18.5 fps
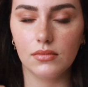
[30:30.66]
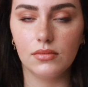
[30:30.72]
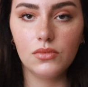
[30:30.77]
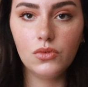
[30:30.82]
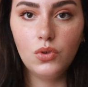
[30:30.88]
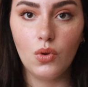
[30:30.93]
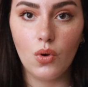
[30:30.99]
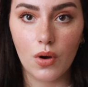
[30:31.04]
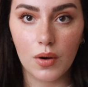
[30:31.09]

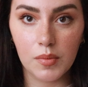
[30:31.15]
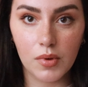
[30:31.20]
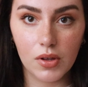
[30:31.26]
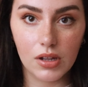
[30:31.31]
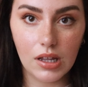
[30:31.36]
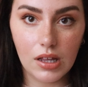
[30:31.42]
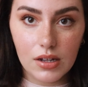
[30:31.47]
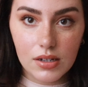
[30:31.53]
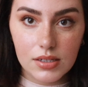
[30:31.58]

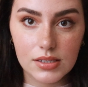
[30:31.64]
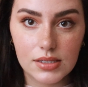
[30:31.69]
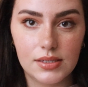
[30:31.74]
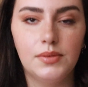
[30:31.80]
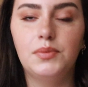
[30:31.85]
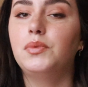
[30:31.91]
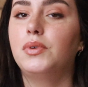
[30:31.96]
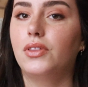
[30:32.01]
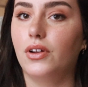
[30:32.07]
normal
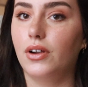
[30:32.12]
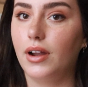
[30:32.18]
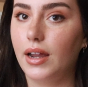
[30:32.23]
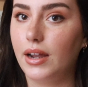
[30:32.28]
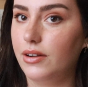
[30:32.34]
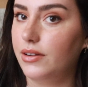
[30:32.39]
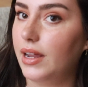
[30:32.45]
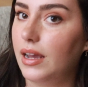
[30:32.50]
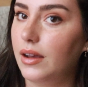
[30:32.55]
looks with our
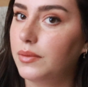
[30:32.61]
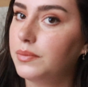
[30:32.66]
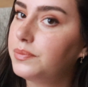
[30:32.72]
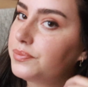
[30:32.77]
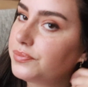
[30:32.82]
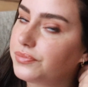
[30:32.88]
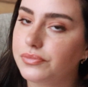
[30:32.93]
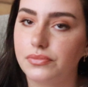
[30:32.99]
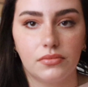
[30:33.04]
hair down.
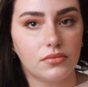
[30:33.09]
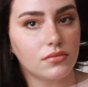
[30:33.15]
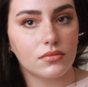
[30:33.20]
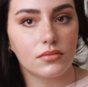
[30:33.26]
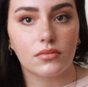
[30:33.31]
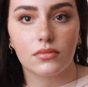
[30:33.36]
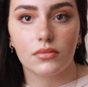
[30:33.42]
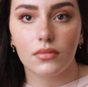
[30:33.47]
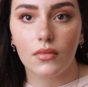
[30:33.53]

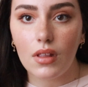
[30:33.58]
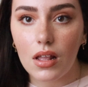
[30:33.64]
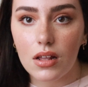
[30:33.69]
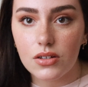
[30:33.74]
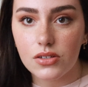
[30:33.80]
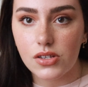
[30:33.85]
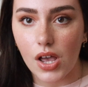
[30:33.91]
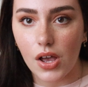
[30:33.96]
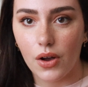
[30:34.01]

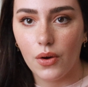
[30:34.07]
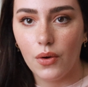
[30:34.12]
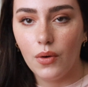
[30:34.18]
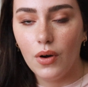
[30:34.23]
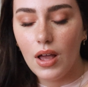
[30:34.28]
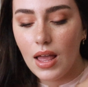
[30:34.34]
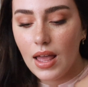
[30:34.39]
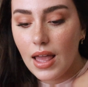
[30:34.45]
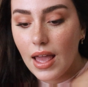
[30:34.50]

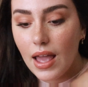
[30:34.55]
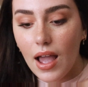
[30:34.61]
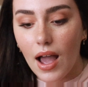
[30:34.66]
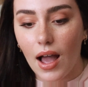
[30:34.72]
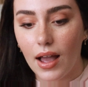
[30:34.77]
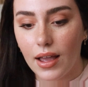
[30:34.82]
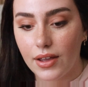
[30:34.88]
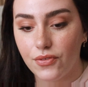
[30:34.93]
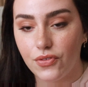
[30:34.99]
So
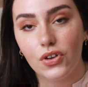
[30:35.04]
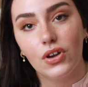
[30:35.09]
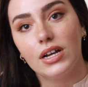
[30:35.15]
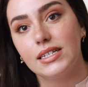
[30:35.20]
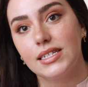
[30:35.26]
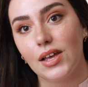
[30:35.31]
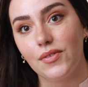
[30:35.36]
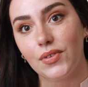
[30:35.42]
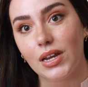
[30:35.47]
if you
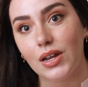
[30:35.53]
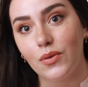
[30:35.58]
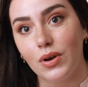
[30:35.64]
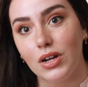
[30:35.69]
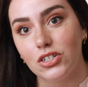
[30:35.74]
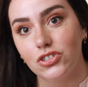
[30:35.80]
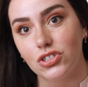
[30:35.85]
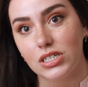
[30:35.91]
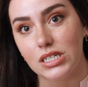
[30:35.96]
guys have any
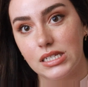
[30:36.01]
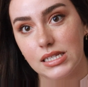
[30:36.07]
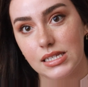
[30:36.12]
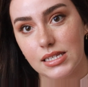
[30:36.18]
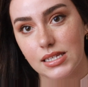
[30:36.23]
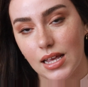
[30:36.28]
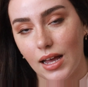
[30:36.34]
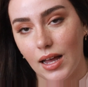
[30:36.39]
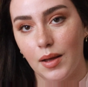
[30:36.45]

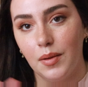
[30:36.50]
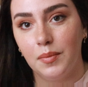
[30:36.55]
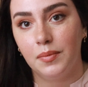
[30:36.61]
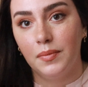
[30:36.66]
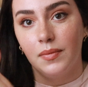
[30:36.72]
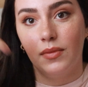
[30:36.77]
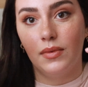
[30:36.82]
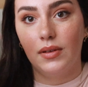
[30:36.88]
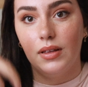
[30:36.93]
questions,
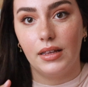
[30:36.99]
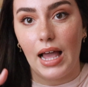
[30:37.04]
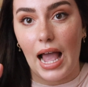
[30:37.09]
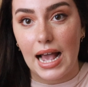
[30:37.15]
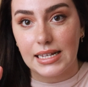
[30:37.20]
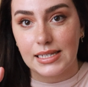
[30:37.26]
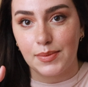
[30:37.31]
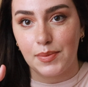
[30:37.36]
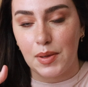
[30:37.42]

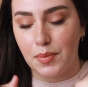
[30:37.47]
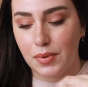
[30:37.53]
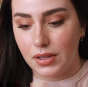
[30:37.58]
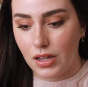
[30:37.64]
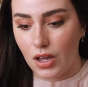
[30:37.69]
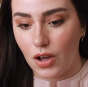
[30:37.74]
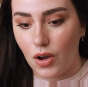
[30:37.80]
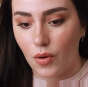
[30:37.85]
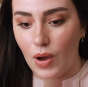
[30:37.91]
ask me
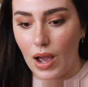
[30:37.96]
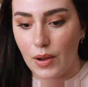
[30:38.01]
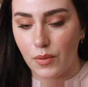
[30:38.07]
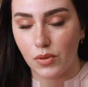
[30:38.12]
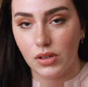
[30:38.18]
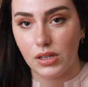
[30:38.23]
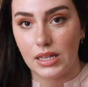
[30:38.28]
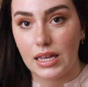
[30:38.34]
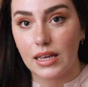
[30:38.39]
below. I
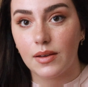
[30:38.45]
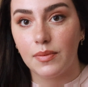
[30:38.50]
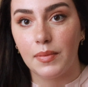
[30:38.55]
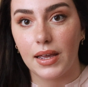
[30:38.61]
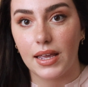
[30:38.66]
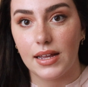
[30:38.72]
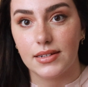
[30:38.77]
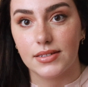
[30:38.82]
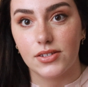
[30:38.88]
will link
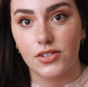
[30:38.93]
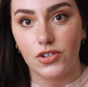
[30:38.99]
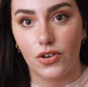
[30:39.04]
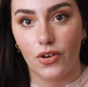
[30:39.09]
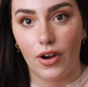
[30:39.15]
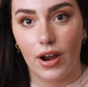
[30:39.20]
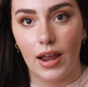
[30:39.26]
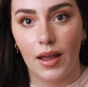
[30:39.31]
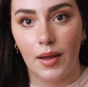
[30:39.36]
my
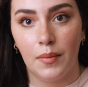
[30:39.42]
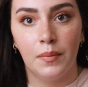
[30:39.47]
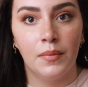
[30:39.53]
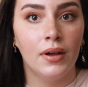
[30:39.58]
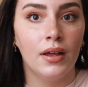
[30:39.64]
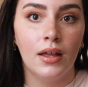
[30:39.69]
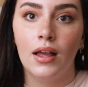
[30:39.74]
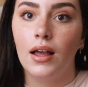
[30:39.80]
Instagram